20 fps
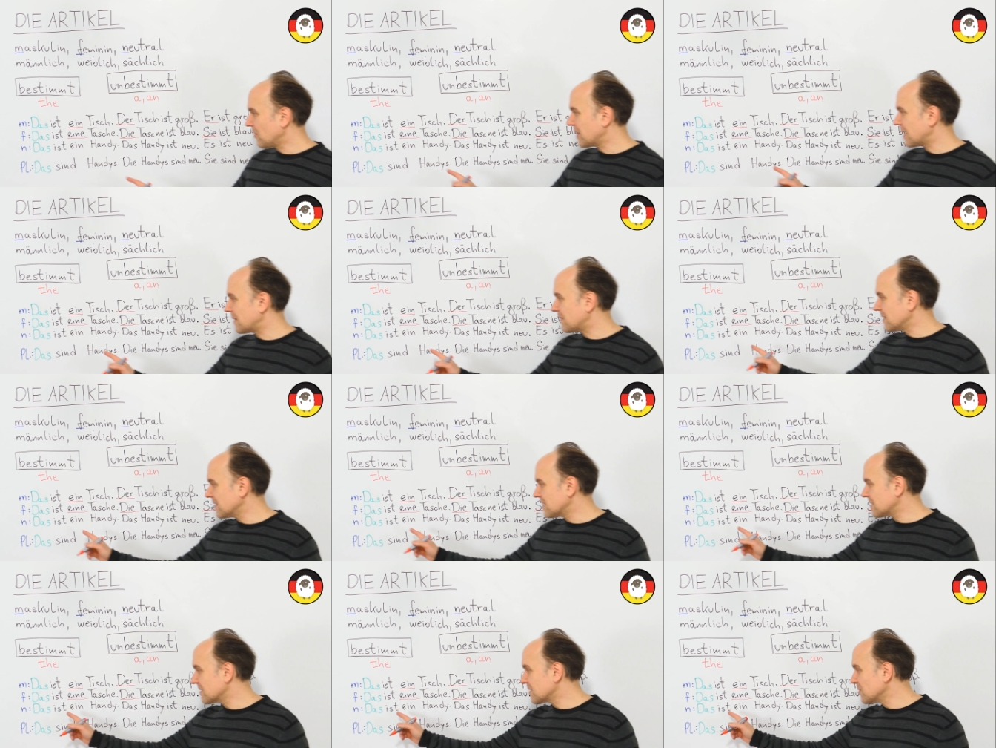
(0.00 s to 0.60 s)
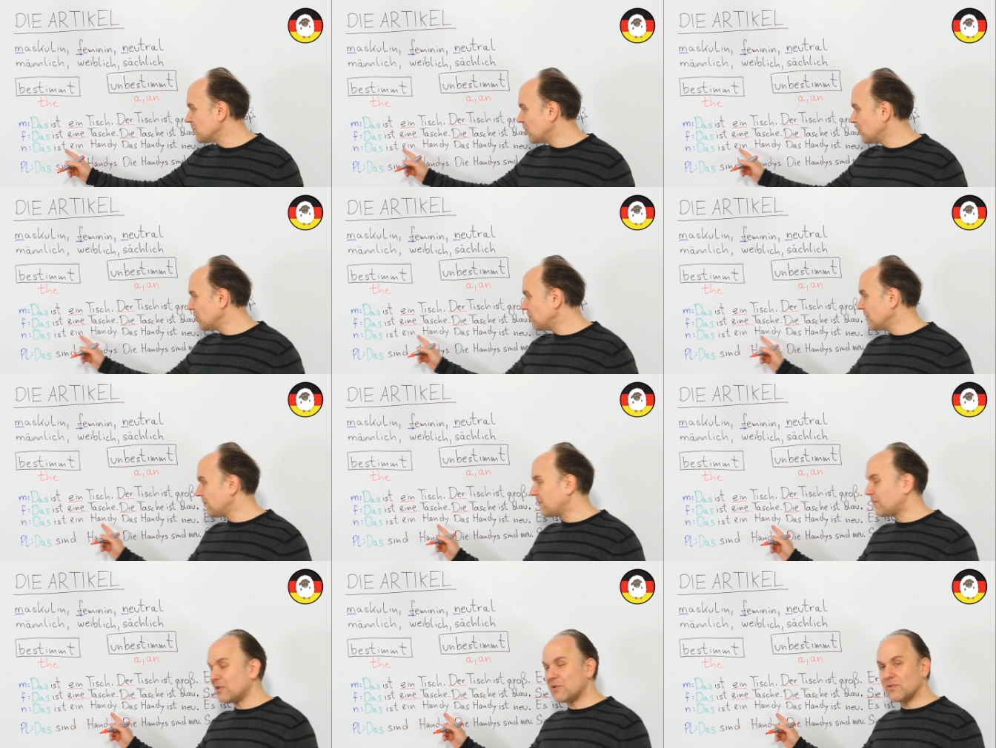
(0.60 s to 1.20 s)
Okay, this is a
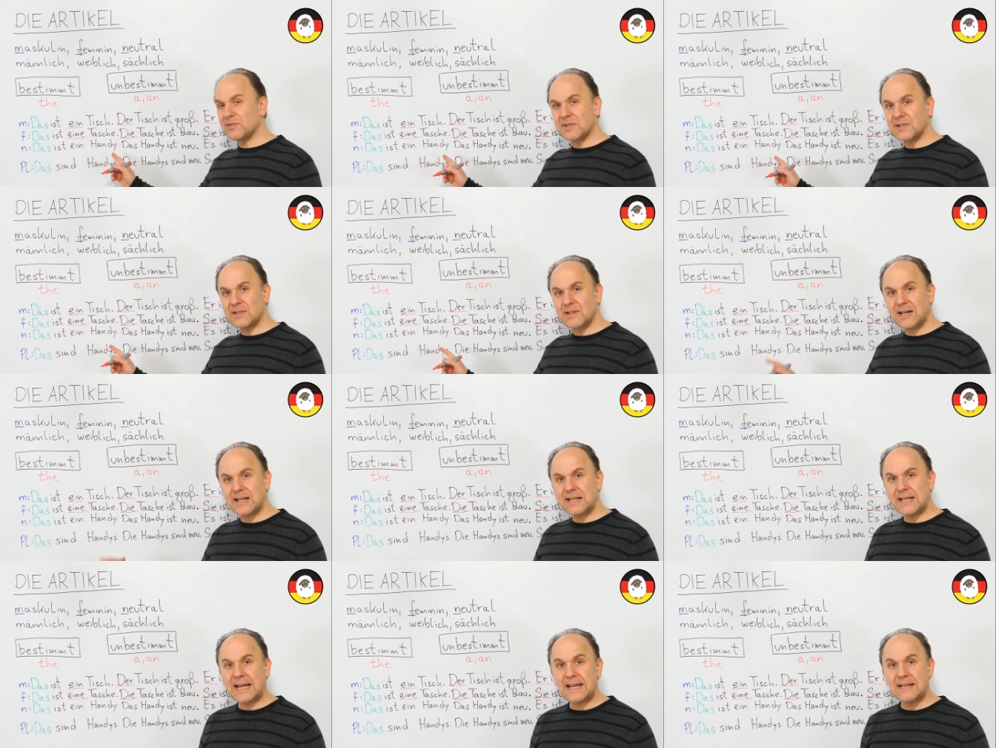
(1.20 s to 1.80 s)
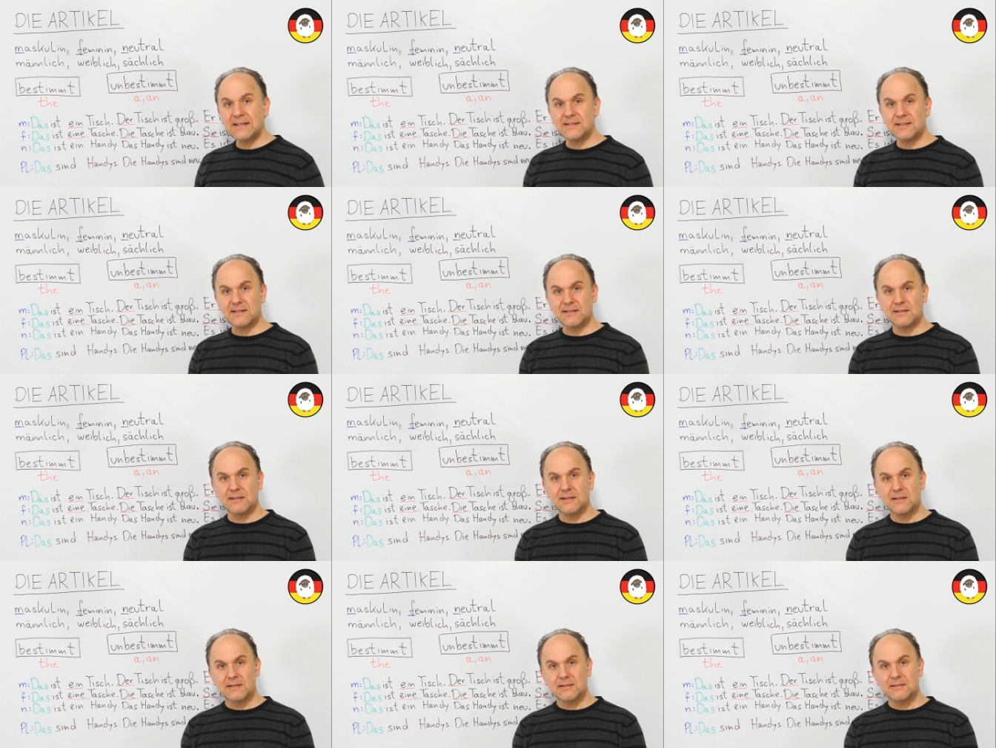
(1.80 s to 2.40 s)
mobile phone, ein
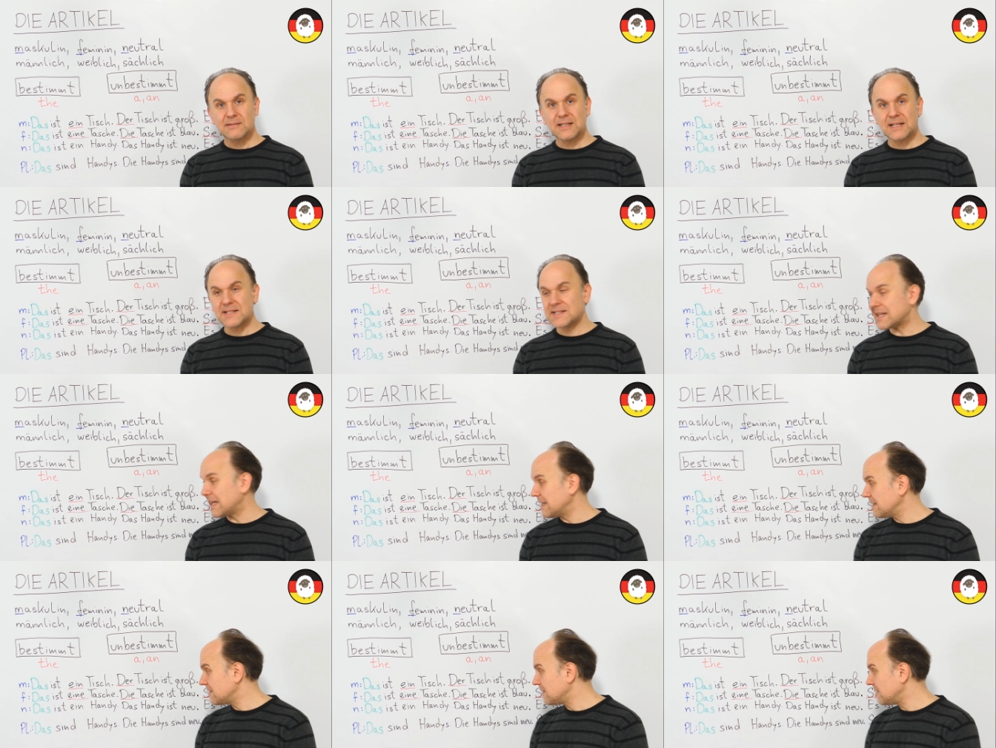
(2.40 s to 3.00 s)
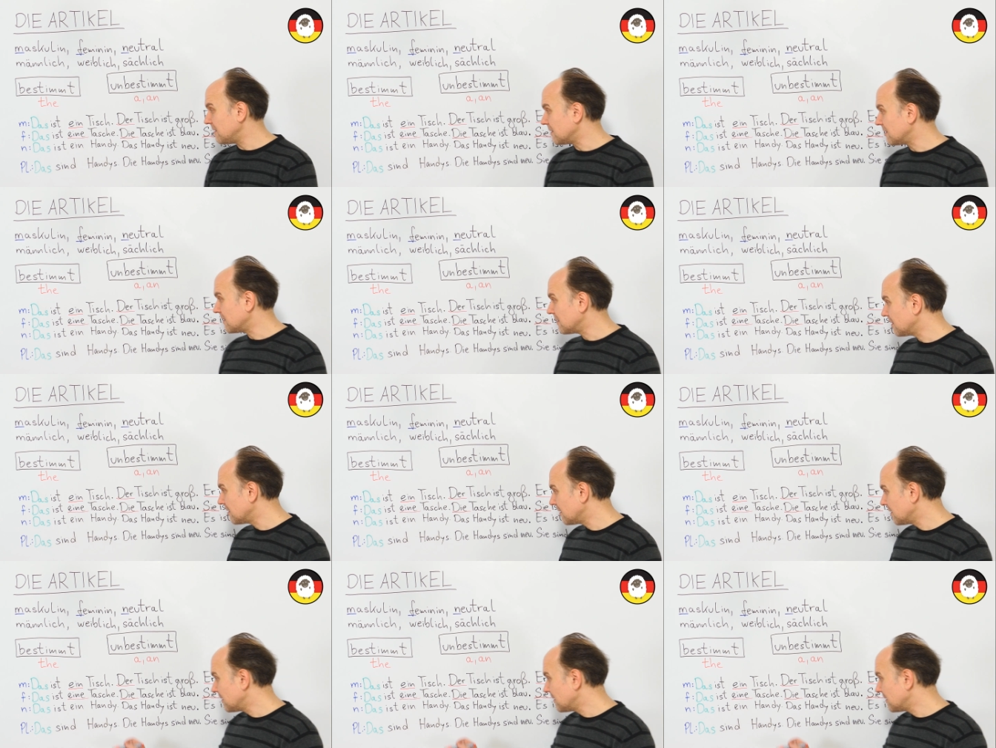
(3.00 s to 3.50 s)
Handy. Das Handy.